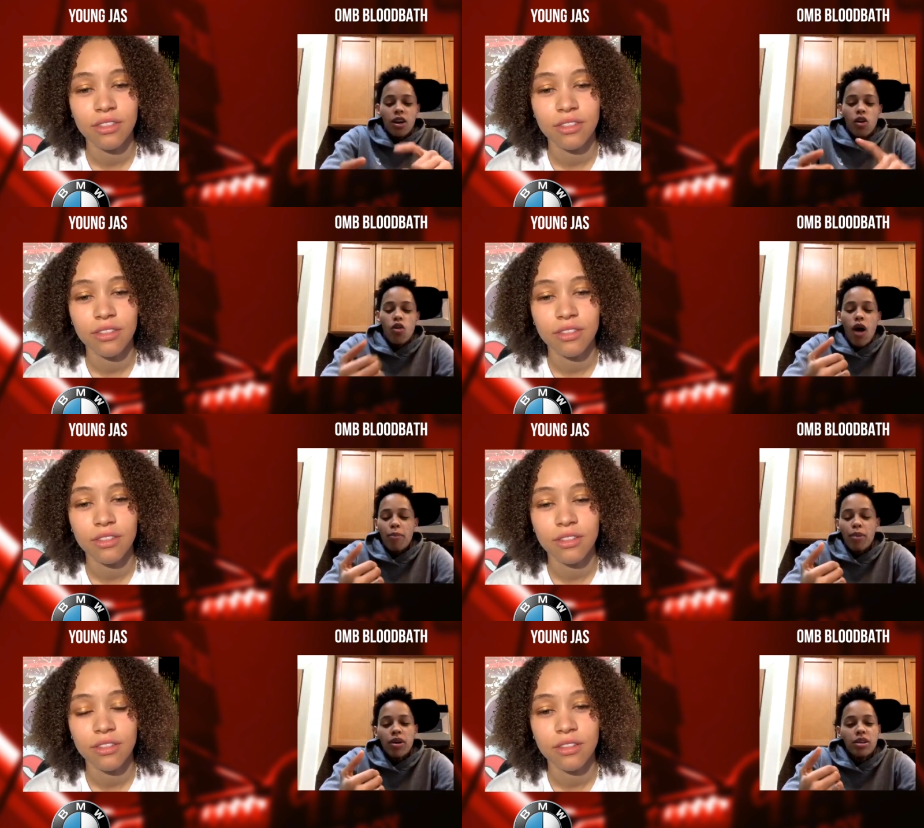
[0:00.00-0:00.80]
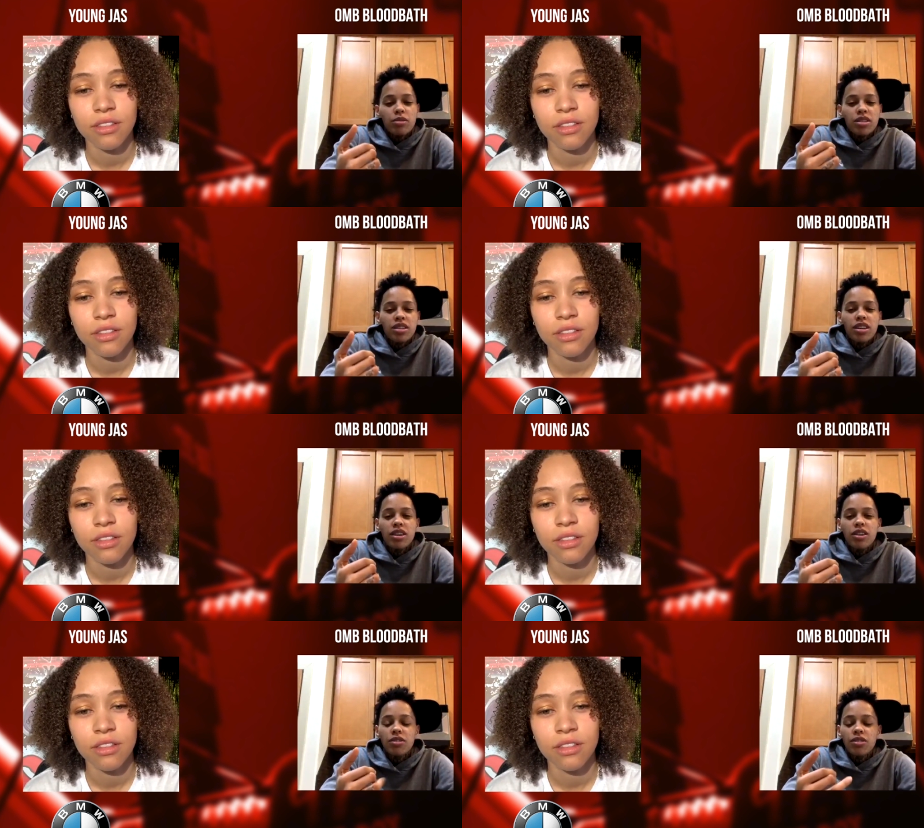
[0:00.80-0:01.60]
Speaker 1: Guapo
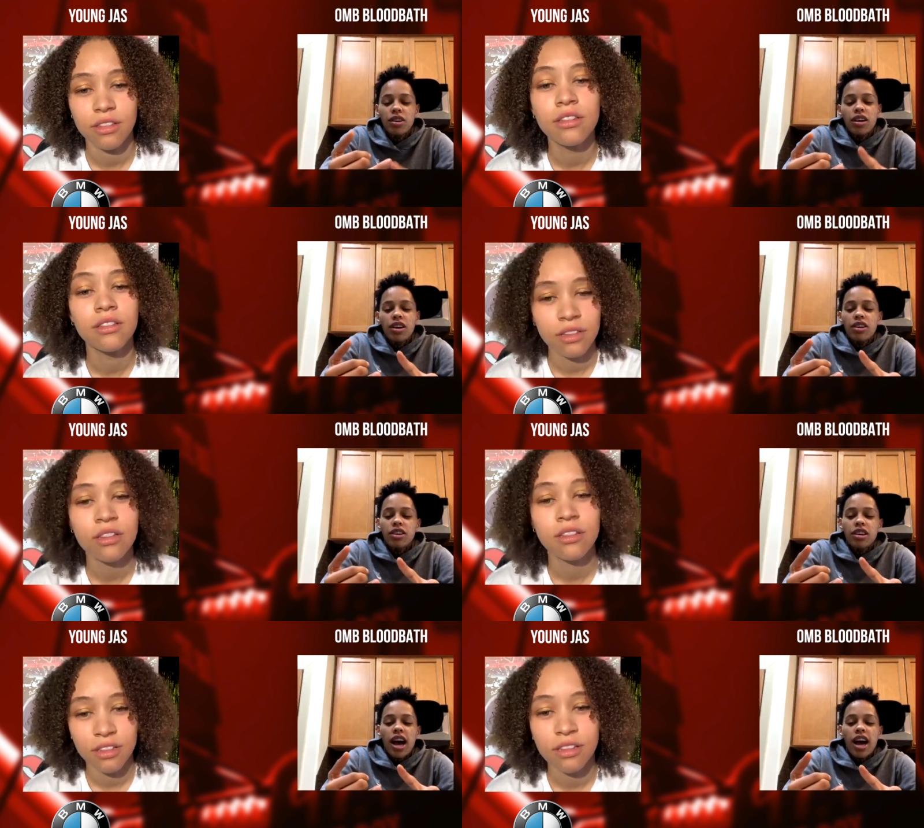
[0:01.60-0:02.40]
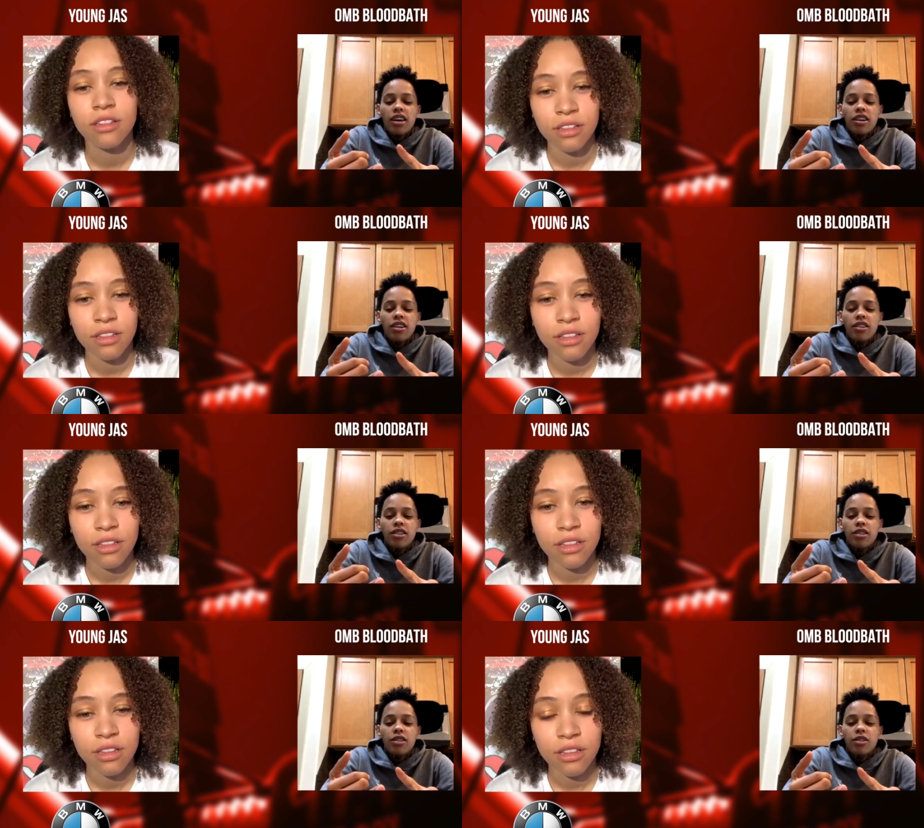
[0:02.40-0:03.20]
himself, you got
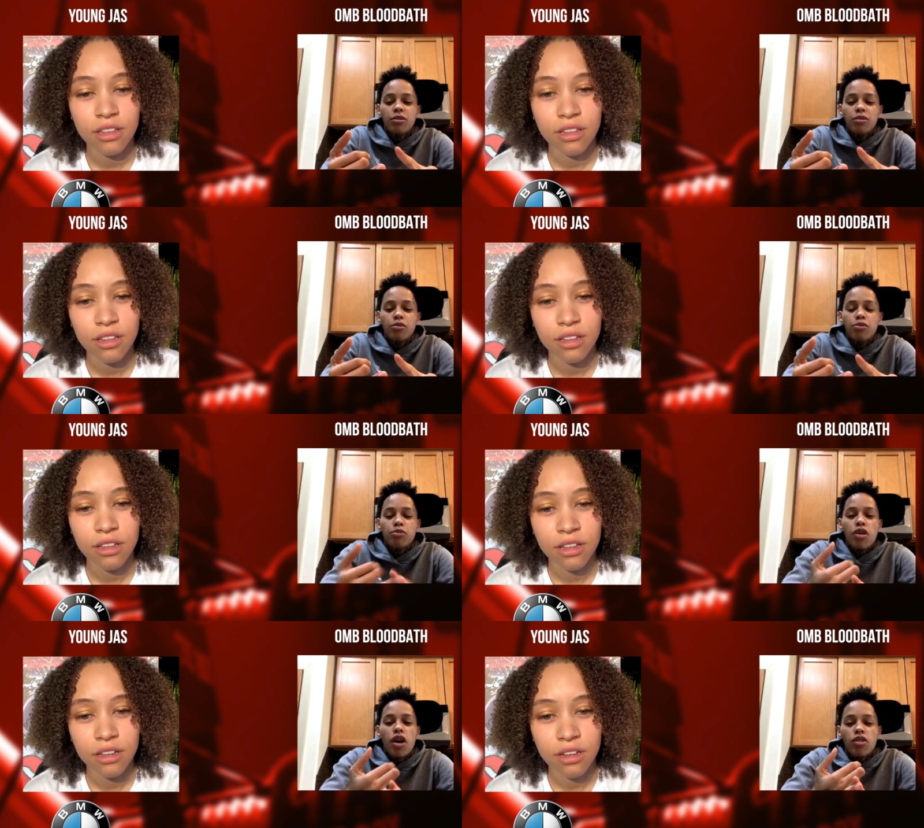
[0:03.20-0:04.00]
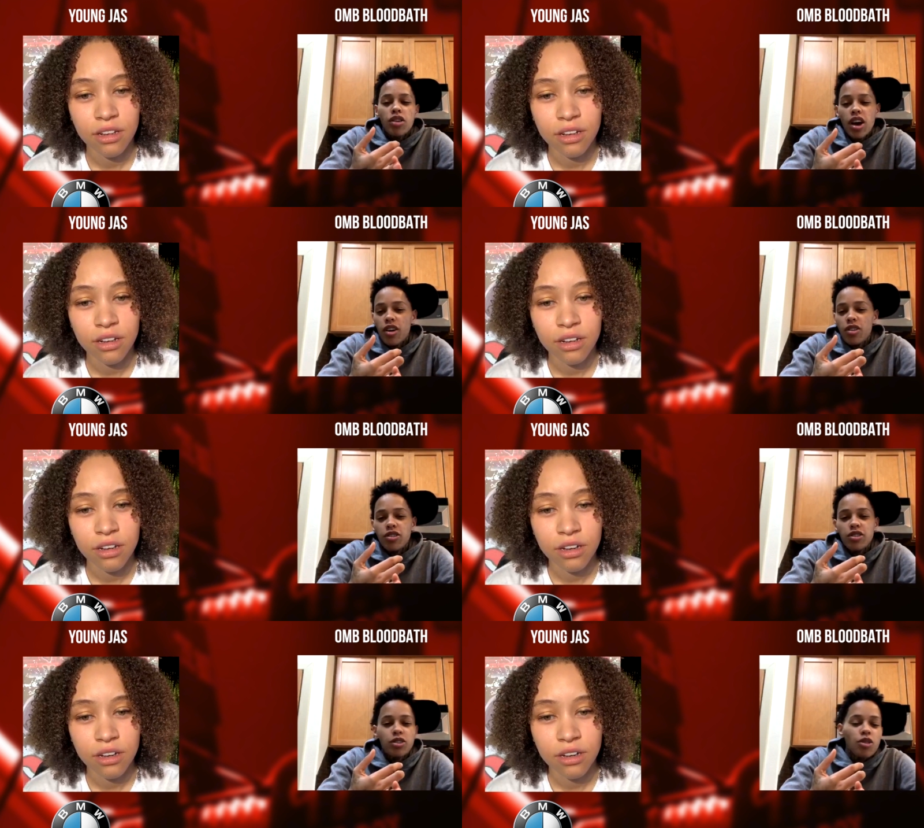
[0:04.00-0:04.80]
um, Pro Yo,
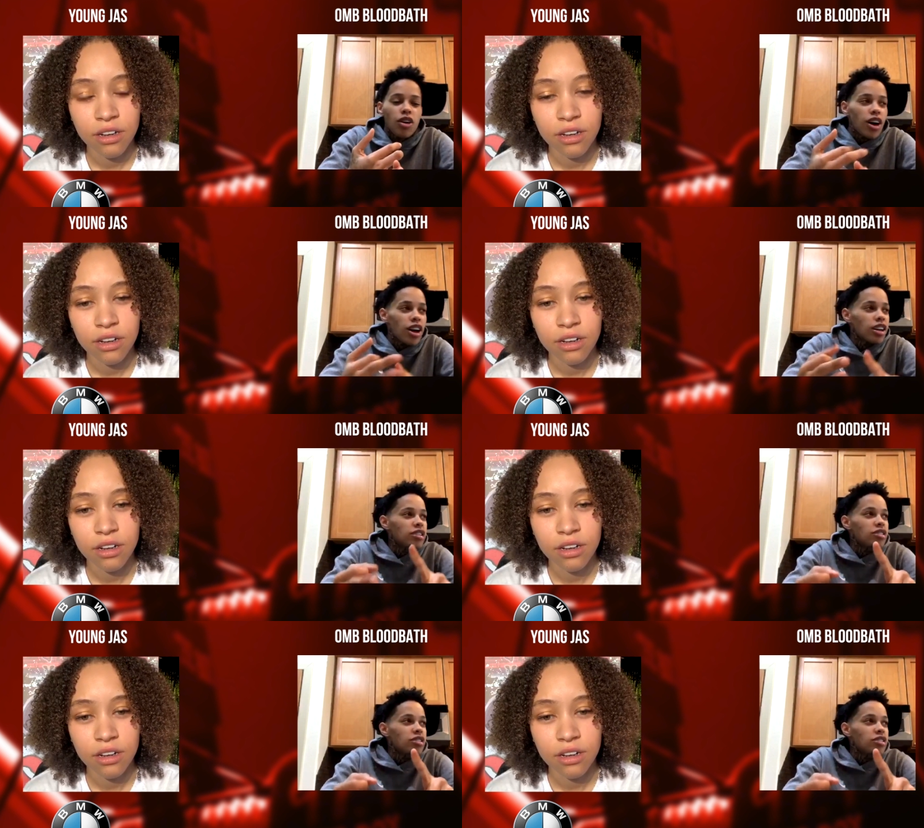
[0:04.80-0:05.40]
new artist, you